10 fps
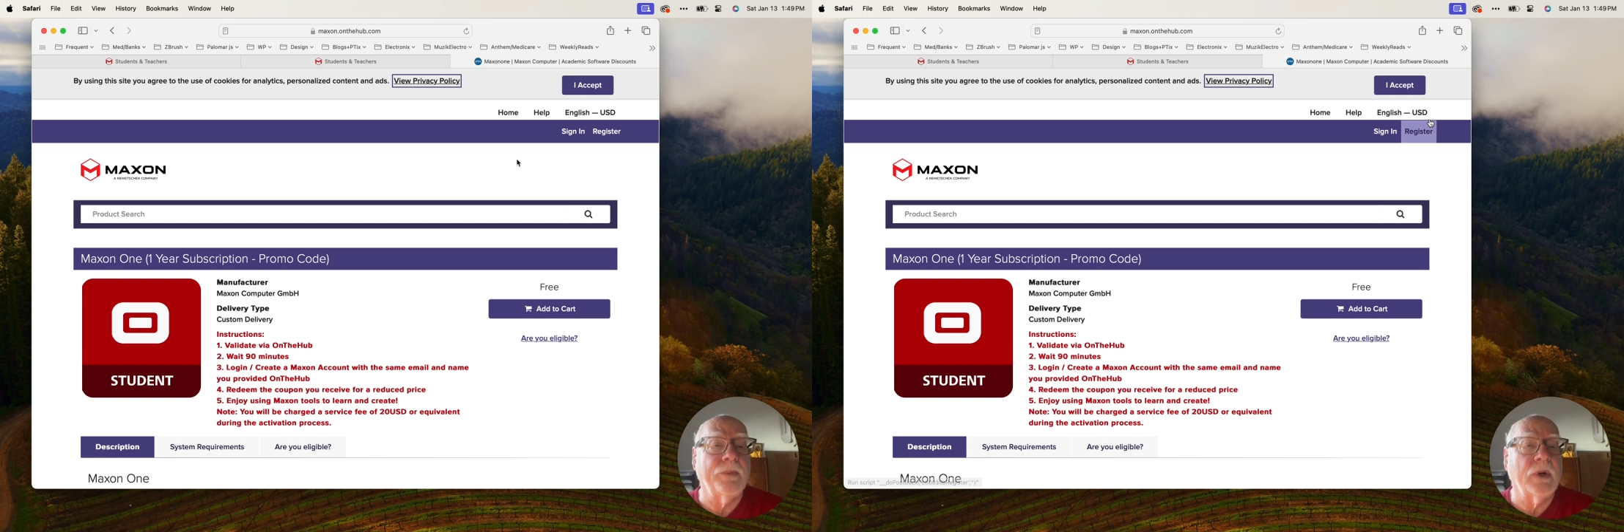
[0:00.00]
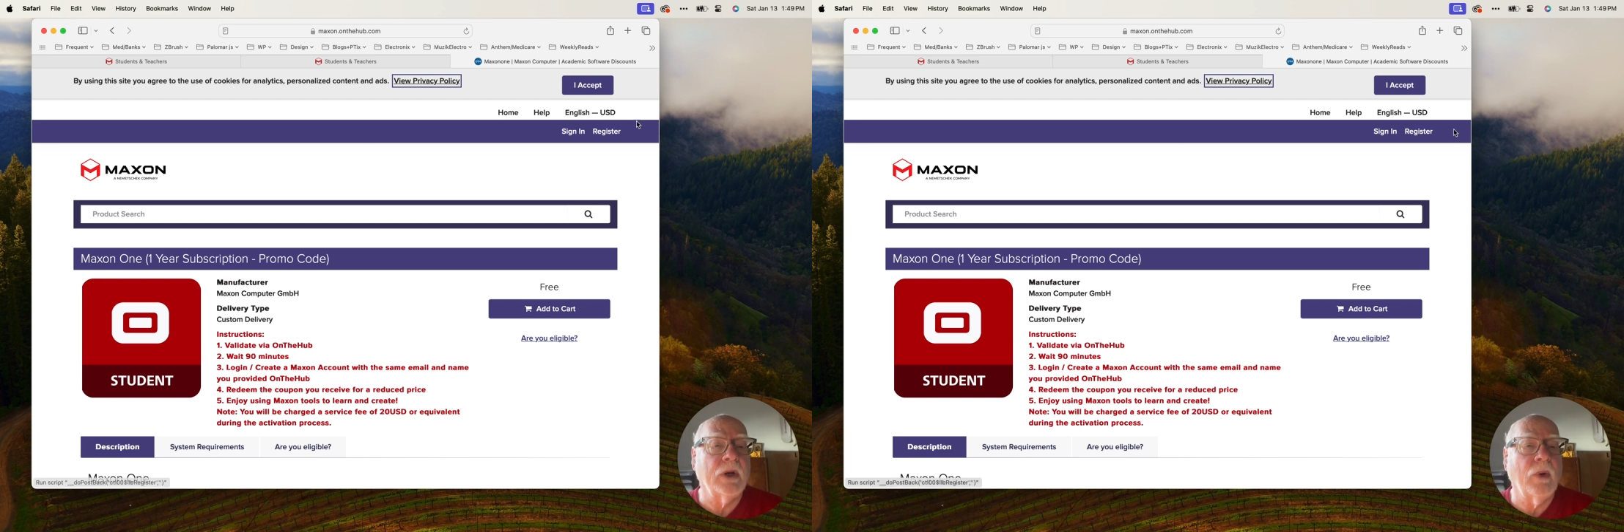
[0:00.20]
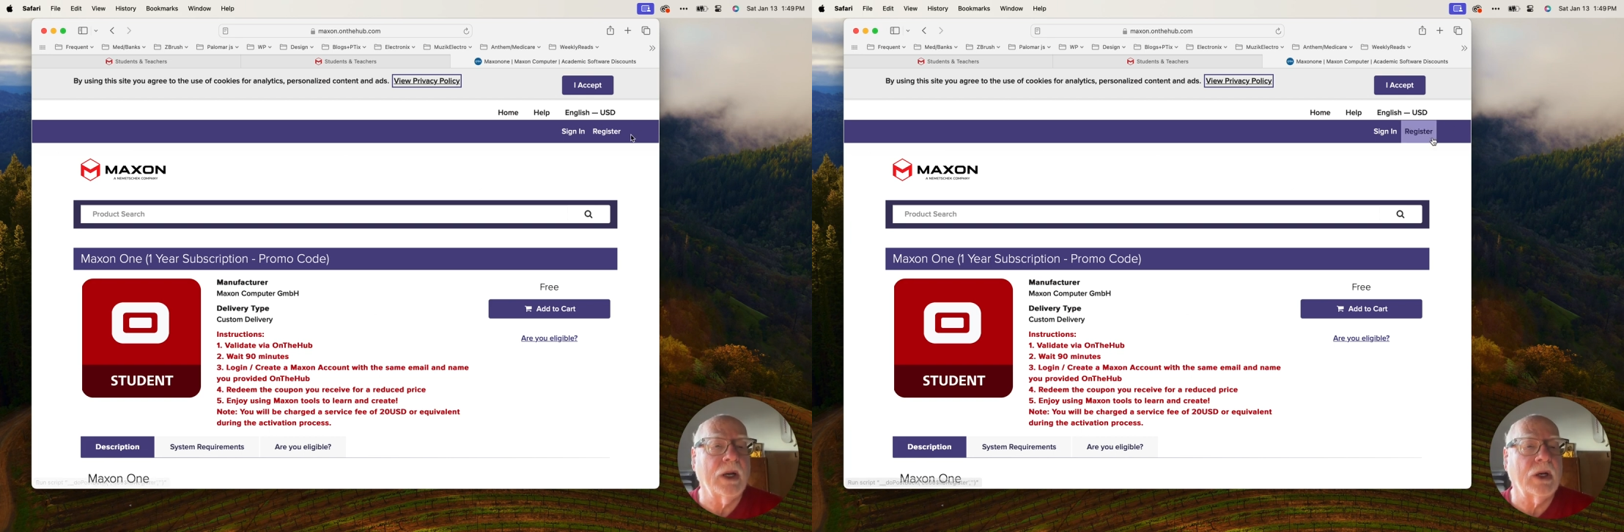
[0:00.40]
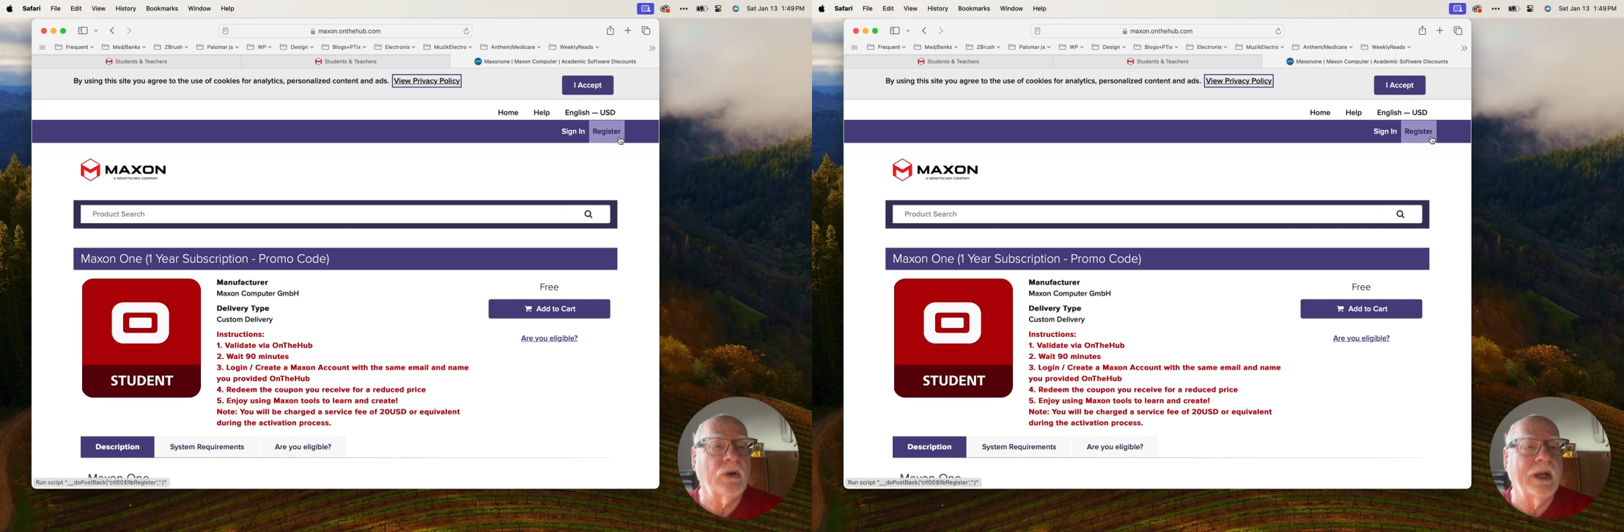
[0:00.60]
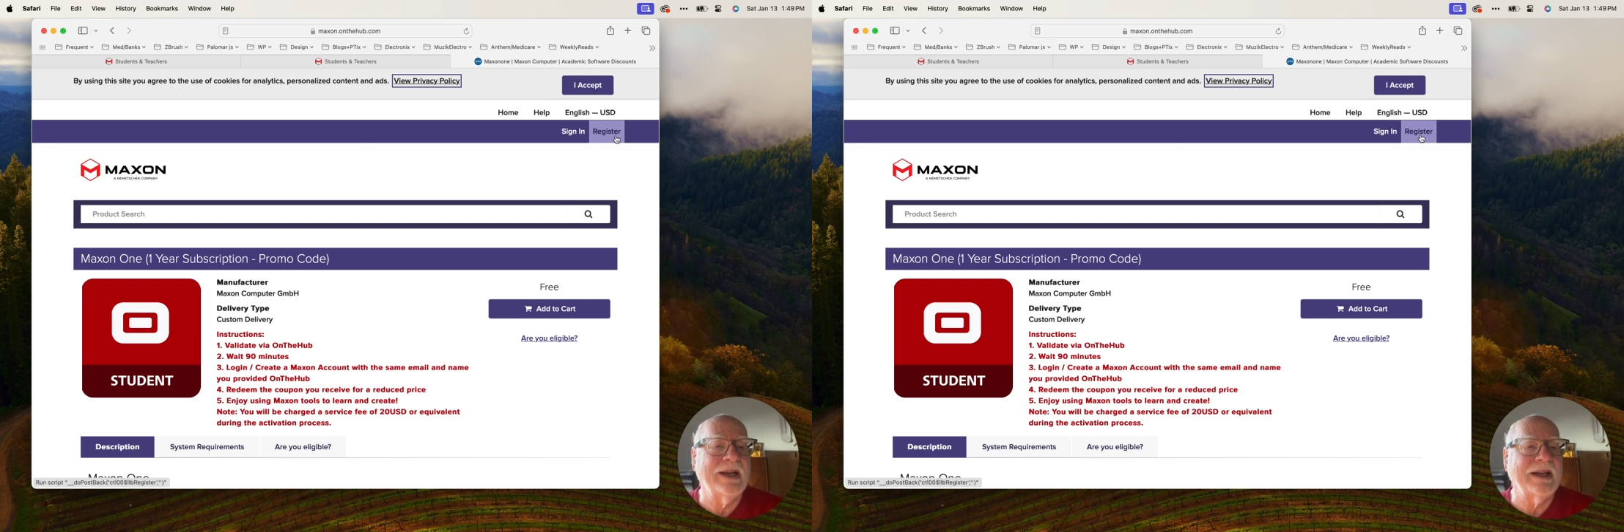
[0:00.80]
you're going to want to
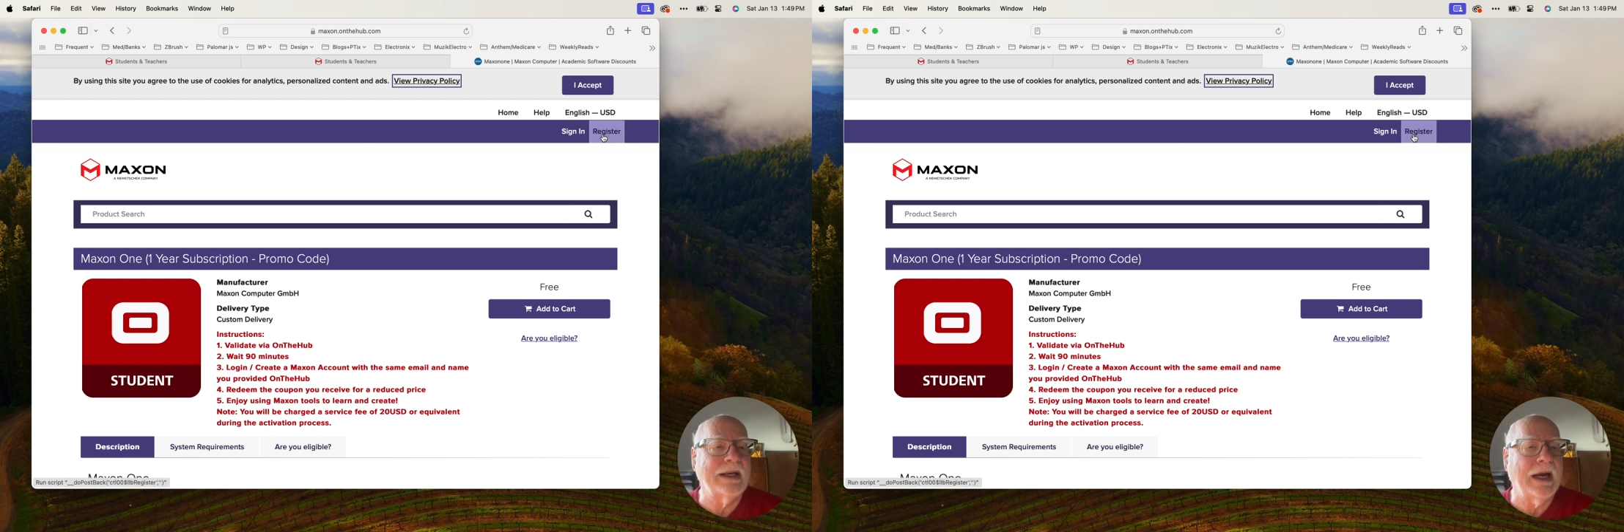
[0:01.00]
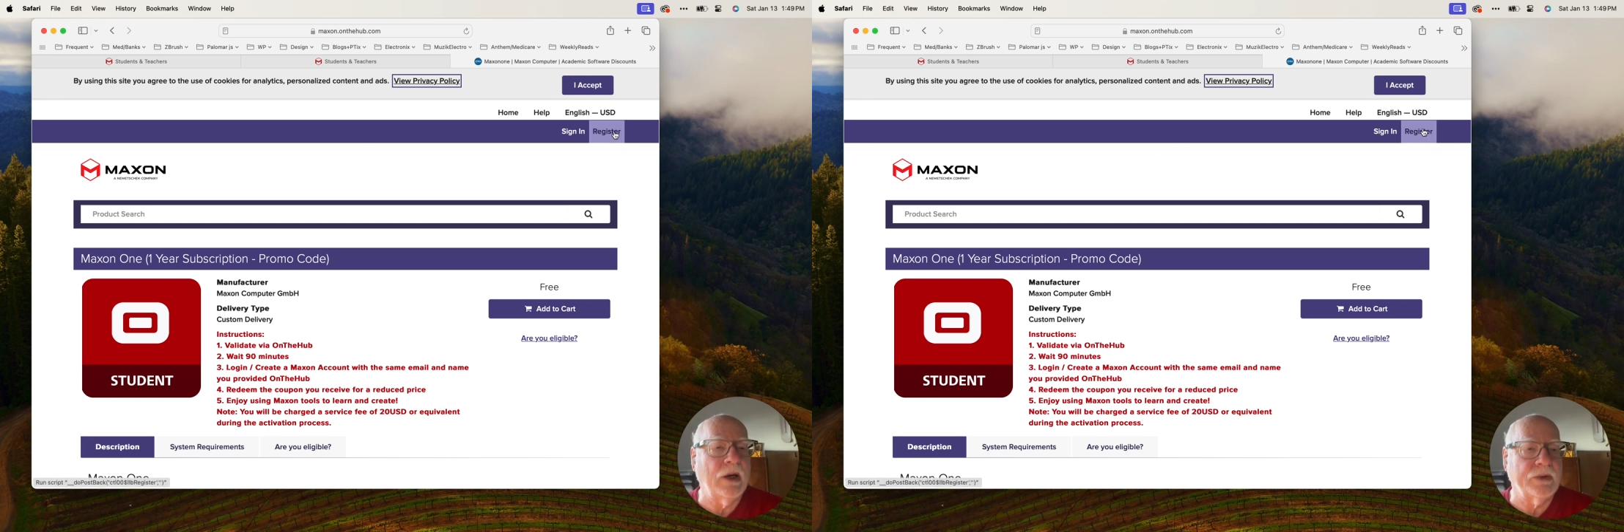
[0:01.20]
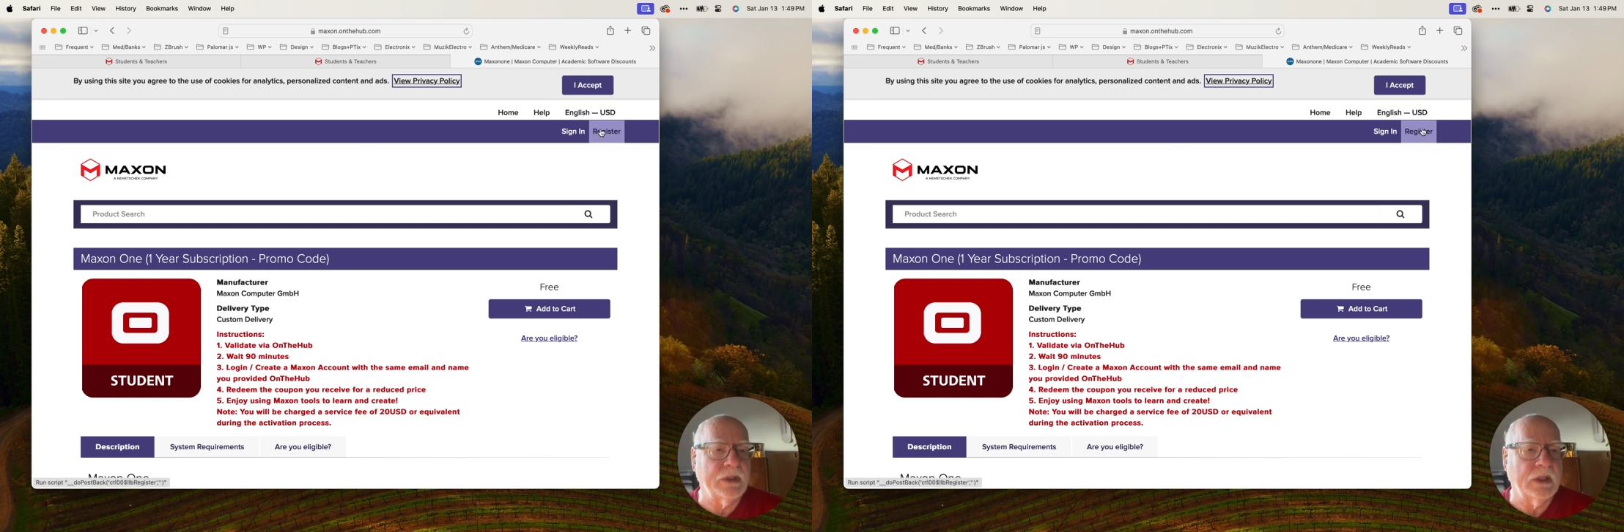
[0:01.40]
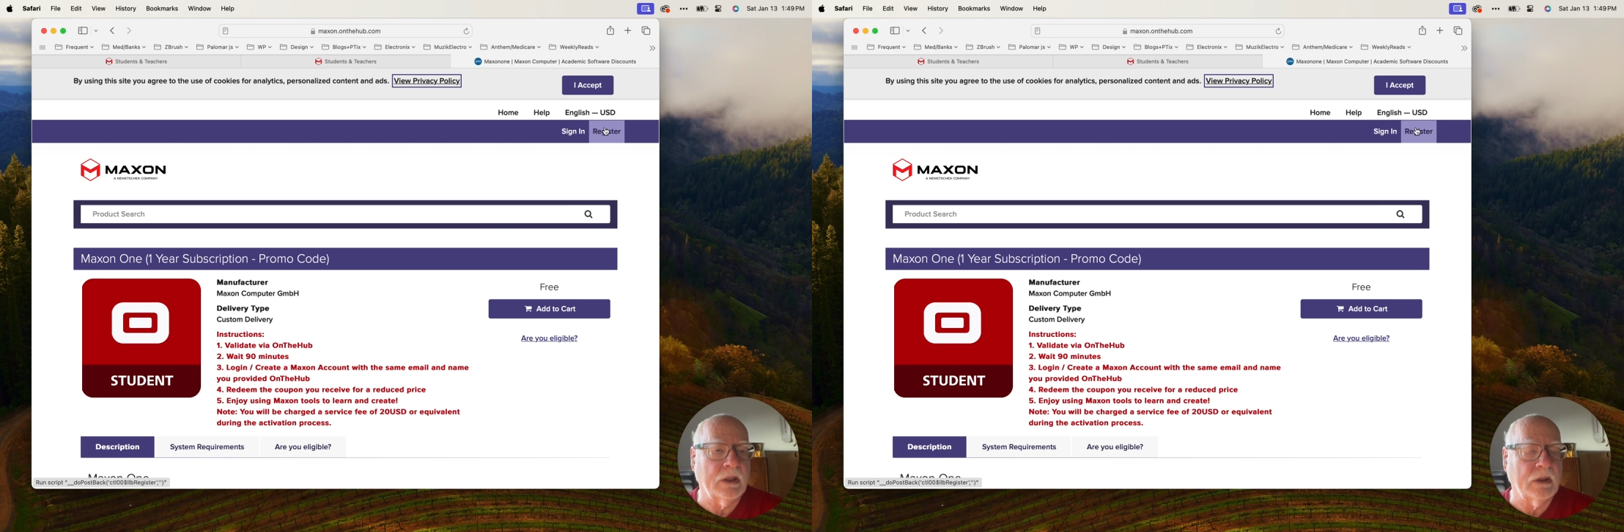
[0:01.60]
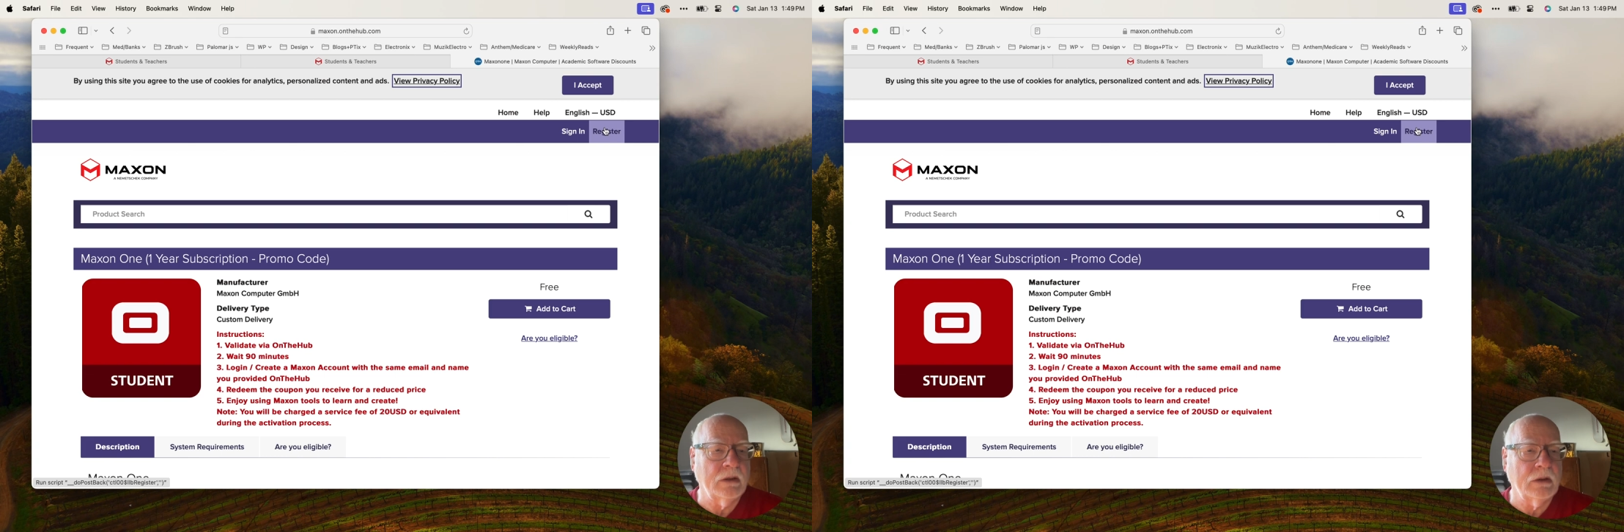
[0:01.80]
create an account here.